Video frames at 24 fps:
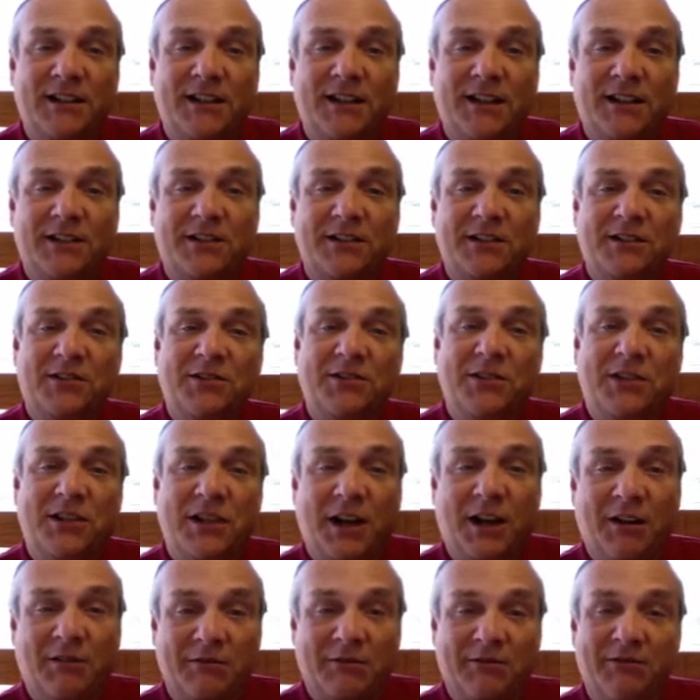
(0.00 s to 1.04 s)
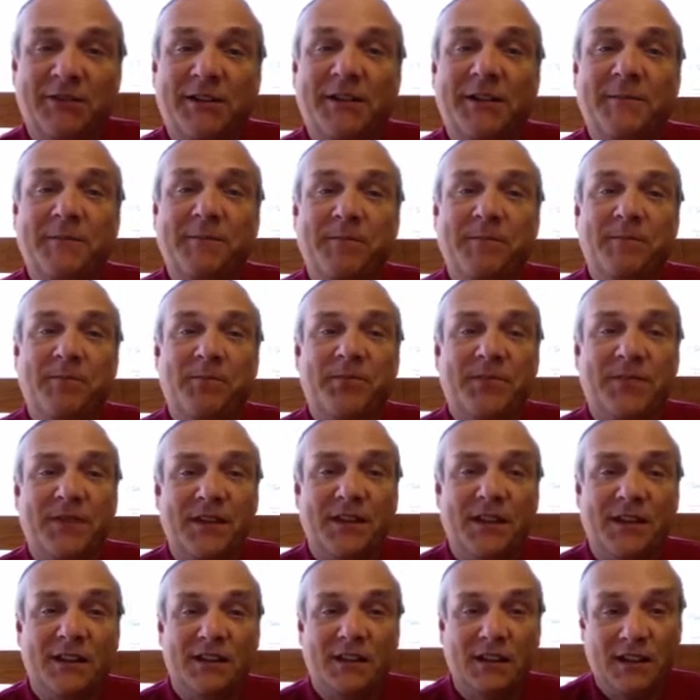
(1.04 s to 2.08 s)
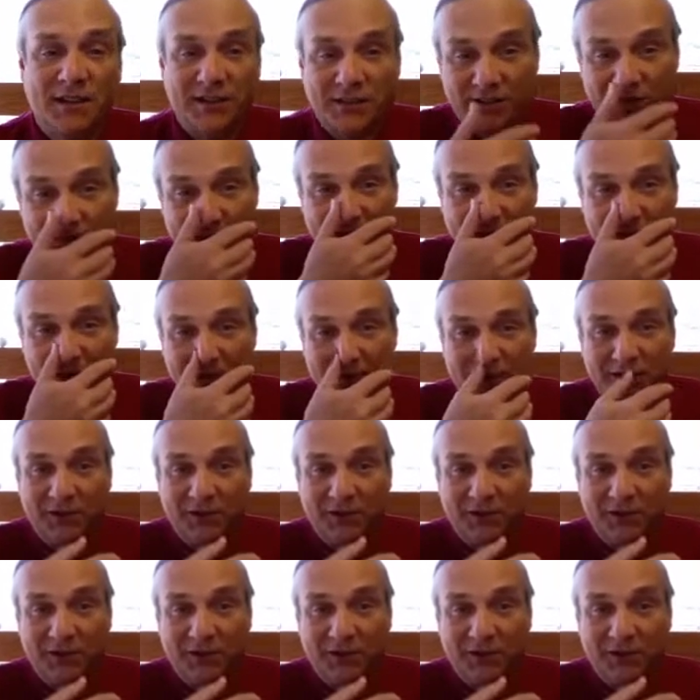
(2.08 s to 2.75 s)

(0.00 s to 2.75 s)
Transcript: Texas geography. Texas is